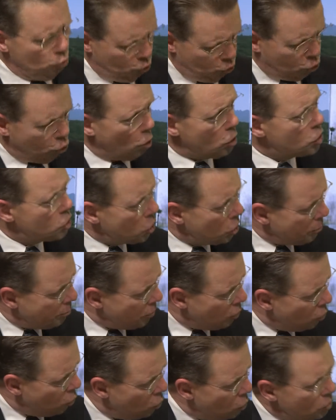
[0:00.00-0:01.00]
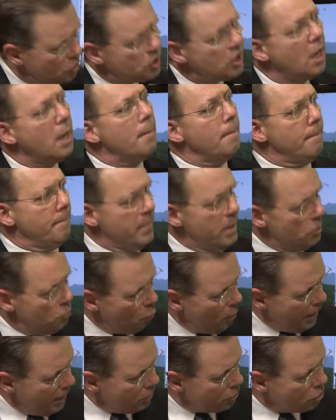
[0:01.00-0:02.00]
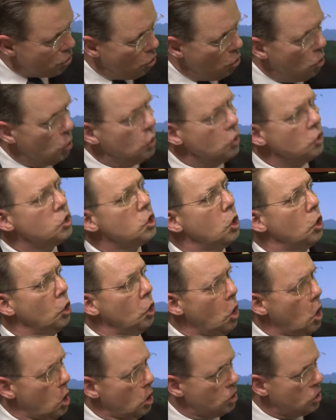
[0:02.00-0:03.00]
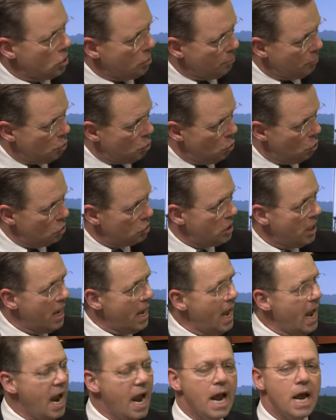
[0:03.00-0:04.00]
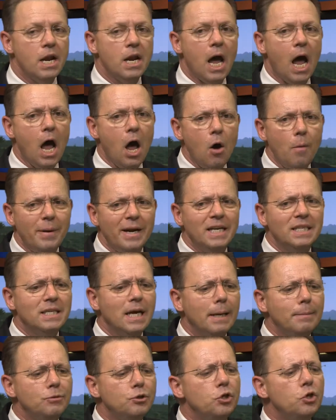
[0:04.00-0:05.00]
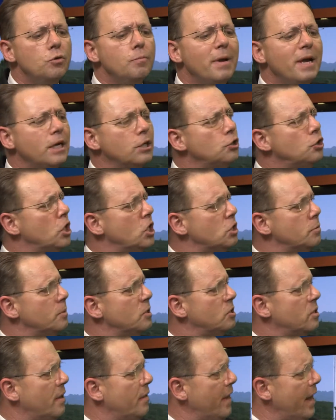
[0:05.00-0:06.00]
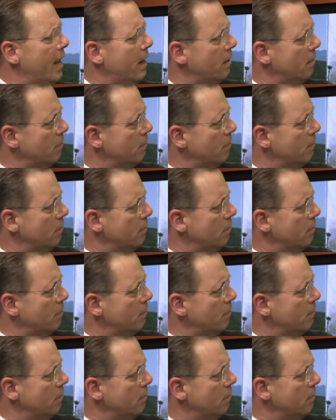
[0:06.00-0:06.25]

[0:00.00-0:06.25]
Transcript: Short term goals, mm -hmm. mid range goals, yes. long term goals. Yeah. And how many times do you make adjustments on that?